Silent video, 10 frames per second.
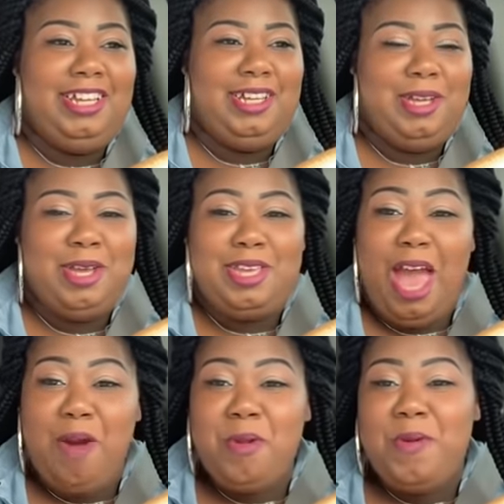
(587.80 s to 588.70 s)
Why,
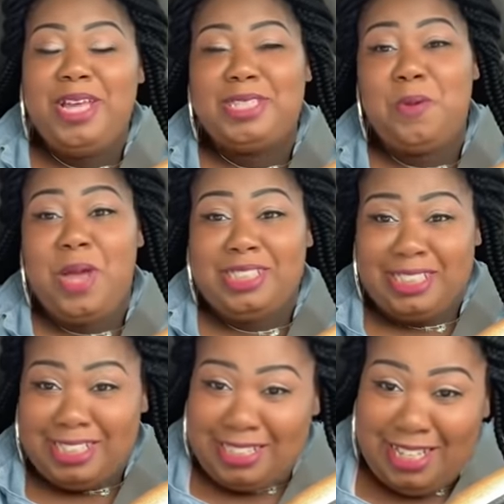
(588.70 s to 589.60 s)
Y'all, we went why, to West
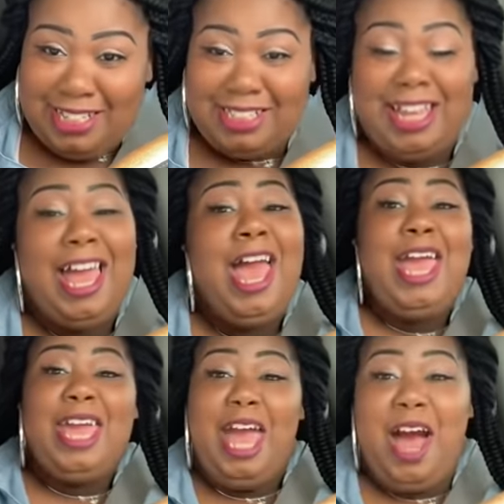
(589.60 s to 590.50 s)
this why, did, why they
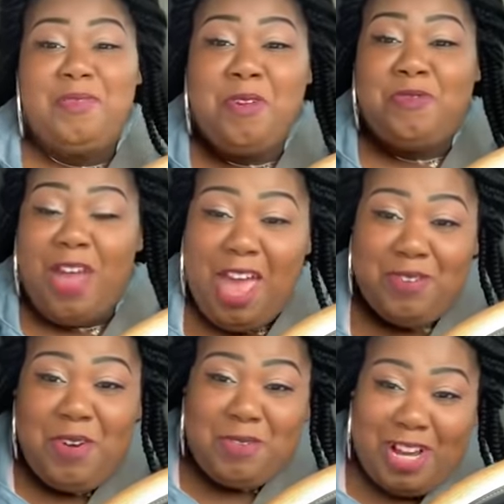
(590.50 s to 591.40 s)
told Y'all been
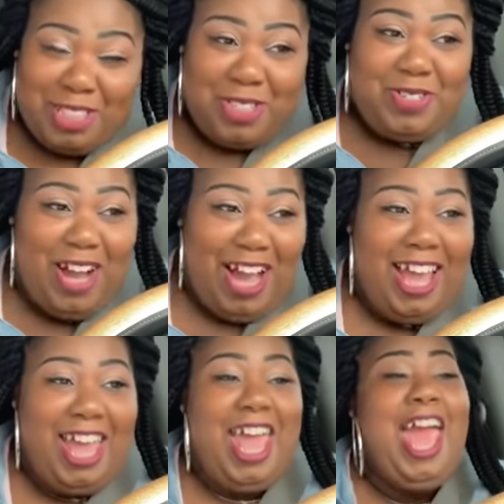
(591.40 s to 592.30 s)
favorite
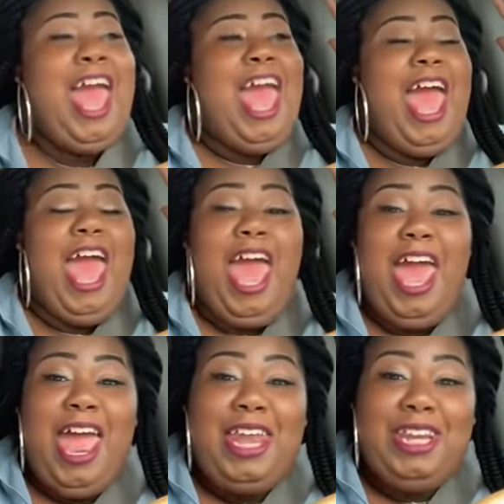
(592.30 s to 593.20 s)
restaurant.
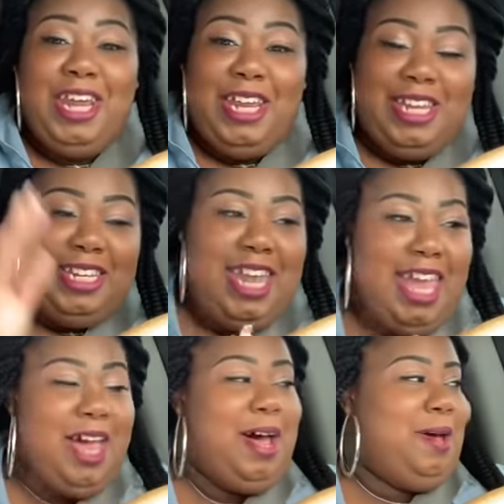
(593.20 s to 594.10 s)
and
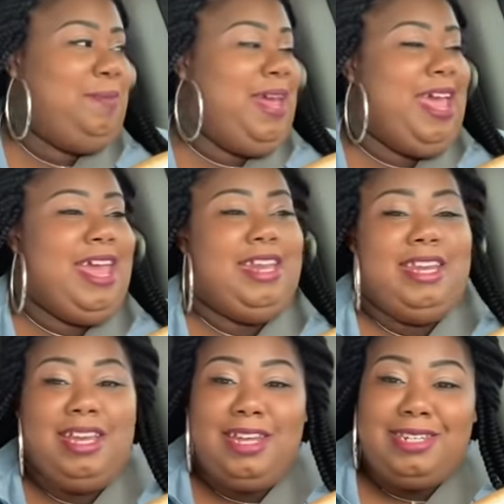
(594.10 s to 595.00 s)
him
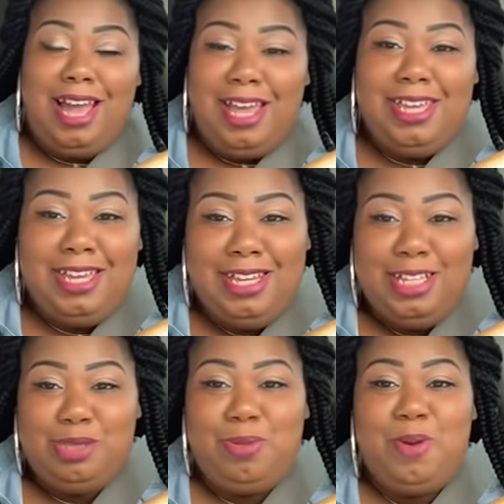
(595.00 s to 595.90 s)
and Donya's
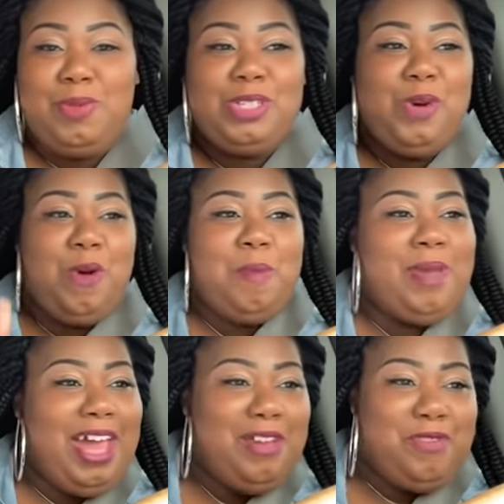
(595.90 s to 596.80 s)
husband was going
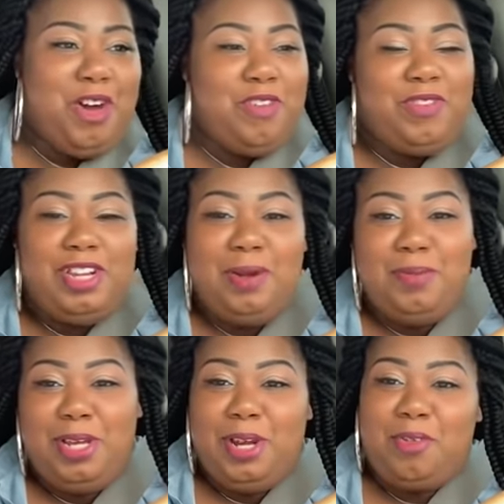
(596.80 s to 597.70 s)
back and forth for
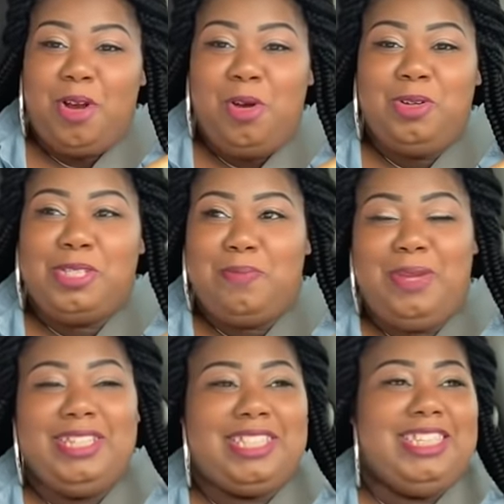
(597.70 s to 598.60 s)
them little rolls of
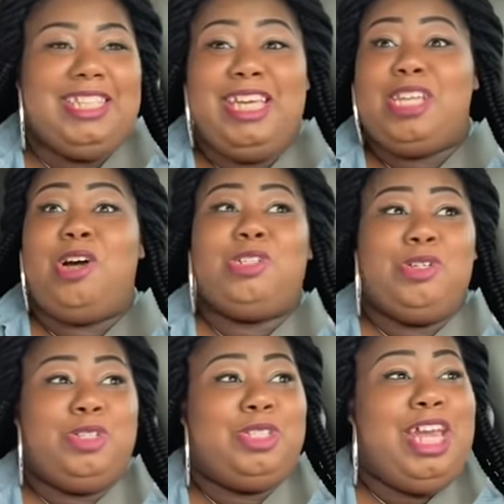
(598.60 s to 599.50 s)
biscuits. They he told,
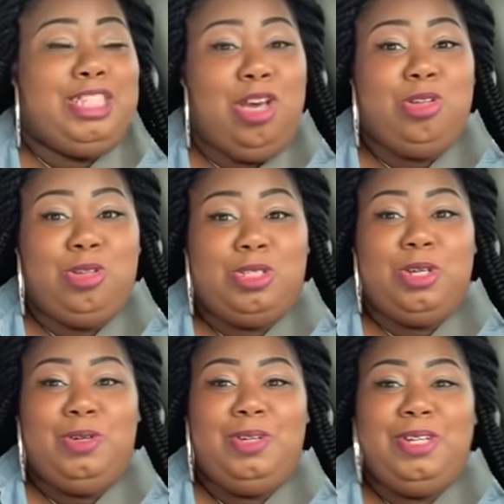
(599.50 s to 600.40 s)
told you they told you
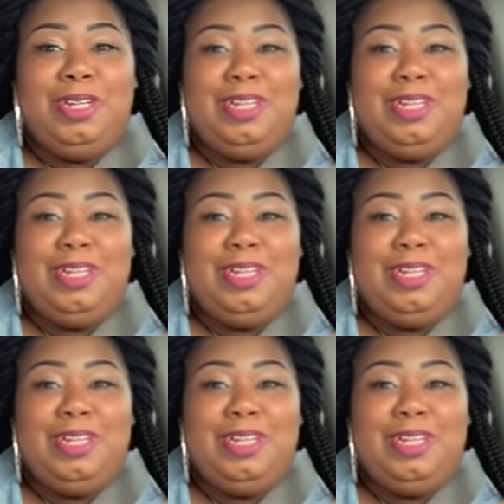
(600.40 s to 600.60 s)
too.